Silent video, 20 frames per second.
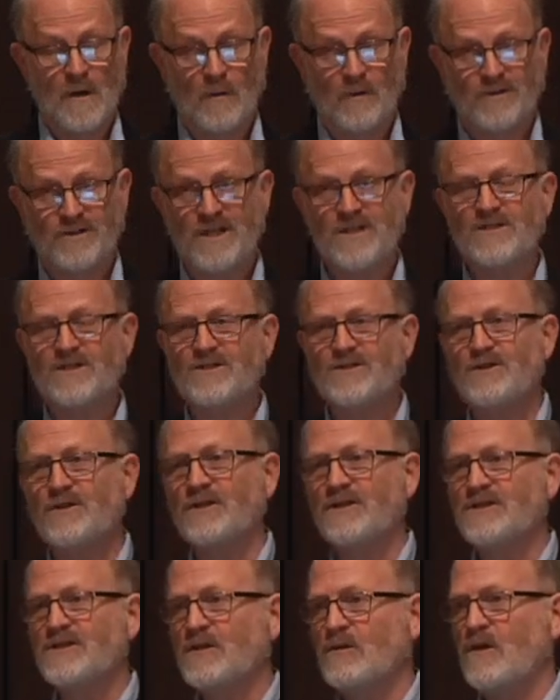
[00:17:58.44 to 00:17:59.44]
Well, Jesus
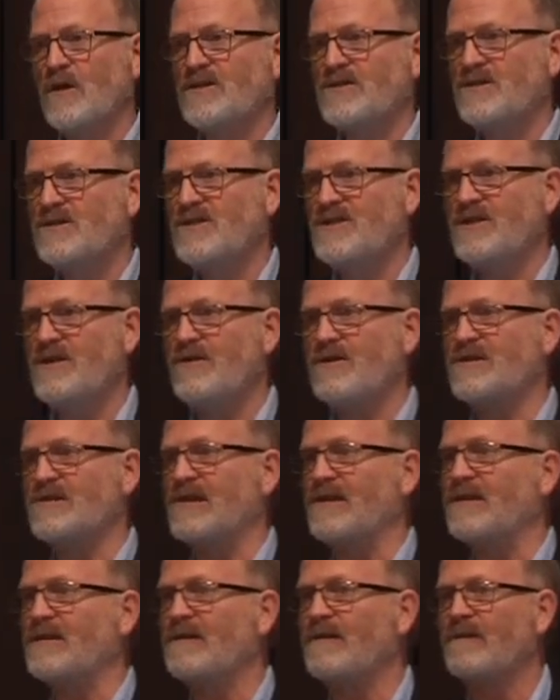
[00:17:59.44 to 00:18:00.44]
took his question
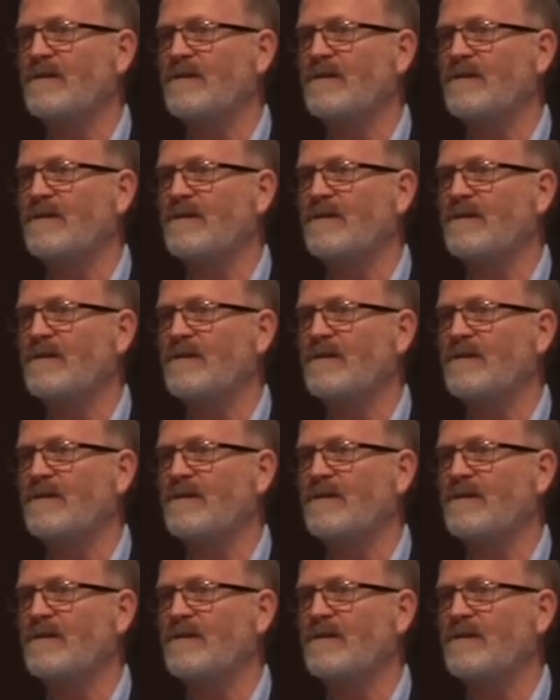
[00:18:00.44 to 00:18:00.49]
seriously.